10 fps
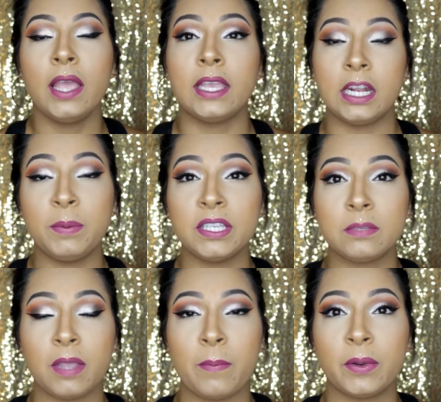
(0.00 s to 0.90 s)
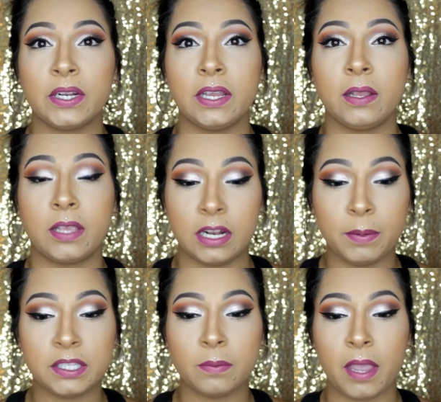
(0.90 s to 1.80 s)
get a piece of paper
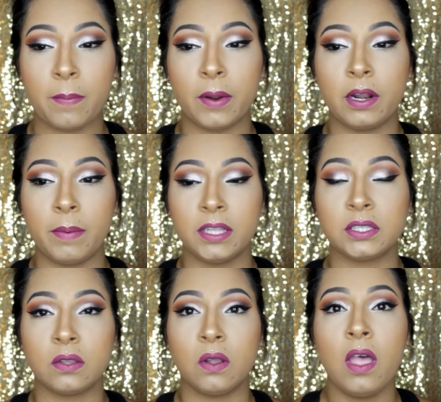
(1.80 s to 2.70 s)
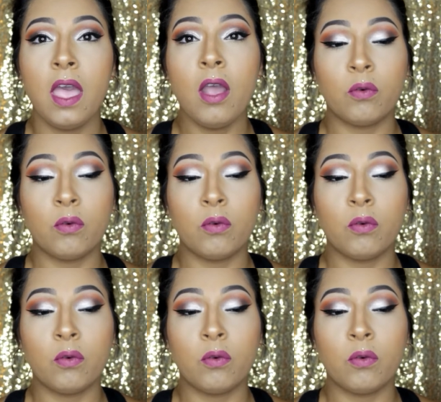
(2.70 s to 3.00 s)
and a pencil,